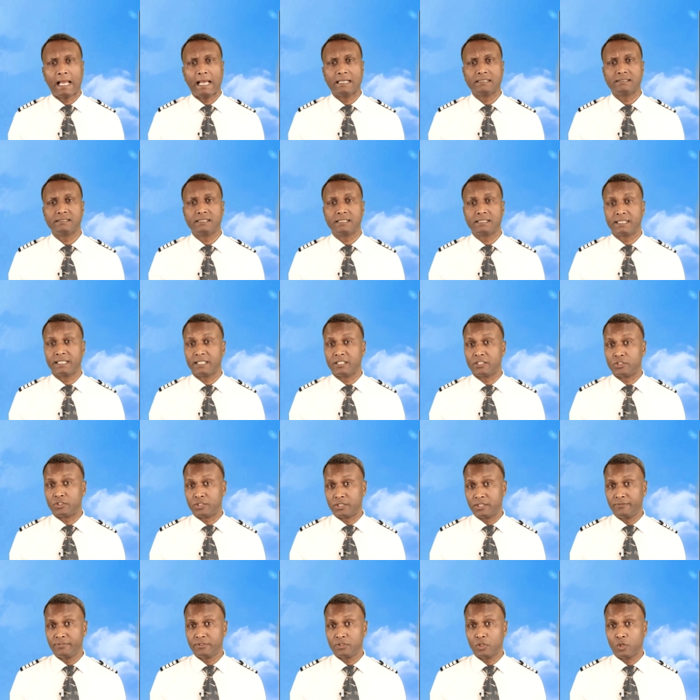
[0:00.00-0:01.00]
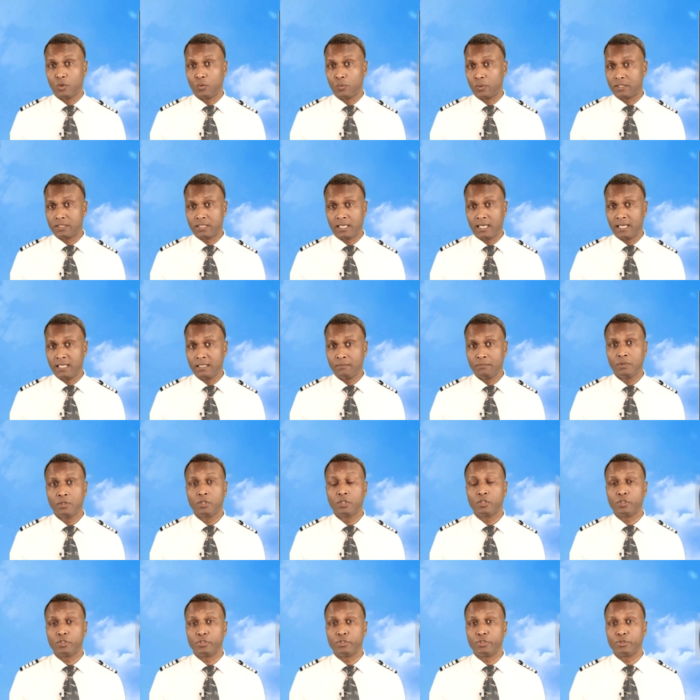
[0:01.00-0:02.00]
as it can drift over time
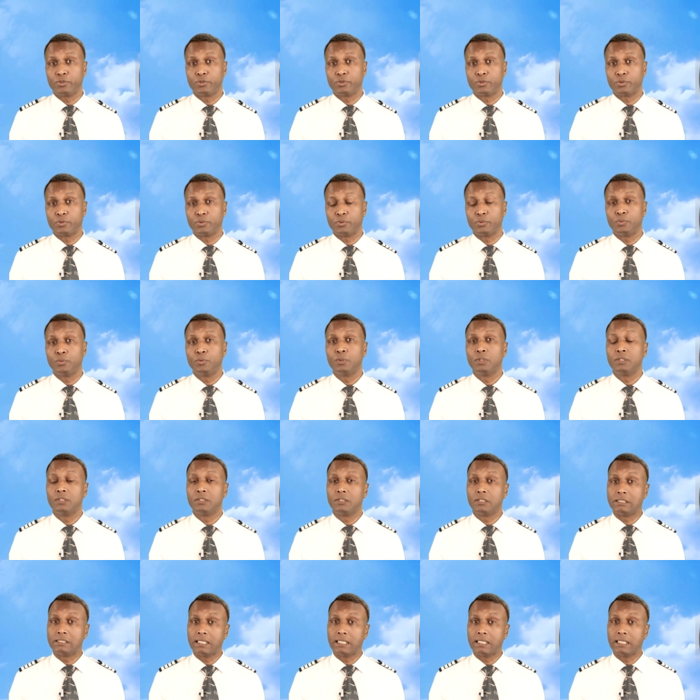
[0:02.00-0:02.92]
due to